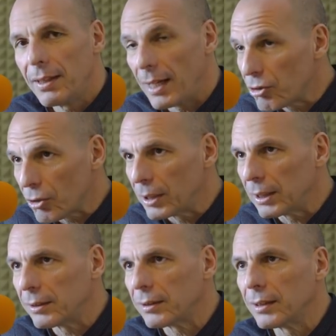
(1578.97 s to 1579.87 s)
And they
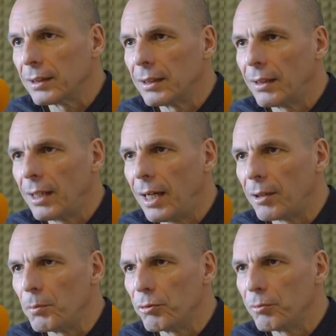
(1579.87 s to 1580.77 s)
joined
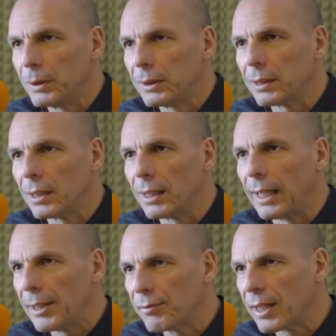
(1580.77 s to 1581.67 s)
our movement,
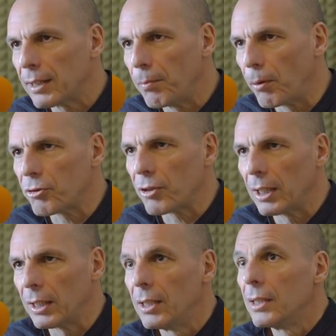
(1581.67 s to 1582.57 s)
Livre in
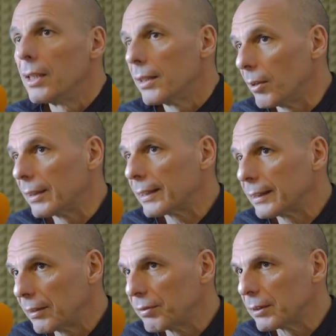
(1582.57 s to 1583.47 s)
Portugal, the
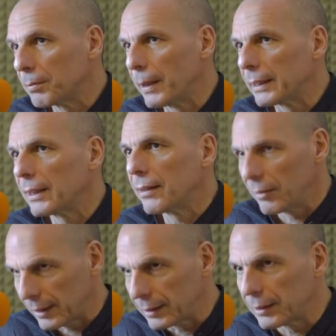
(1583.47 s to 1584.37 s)
Alternative Party, the
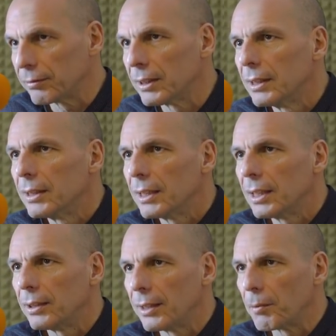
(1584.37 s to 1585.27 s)
Alternative
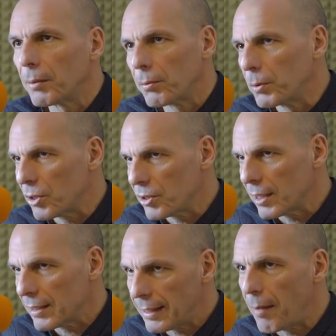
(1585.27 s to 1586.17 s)
in Denmark, which is
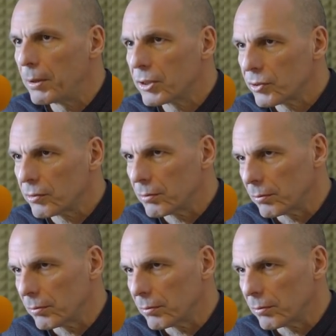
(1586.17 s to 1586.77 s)
an established,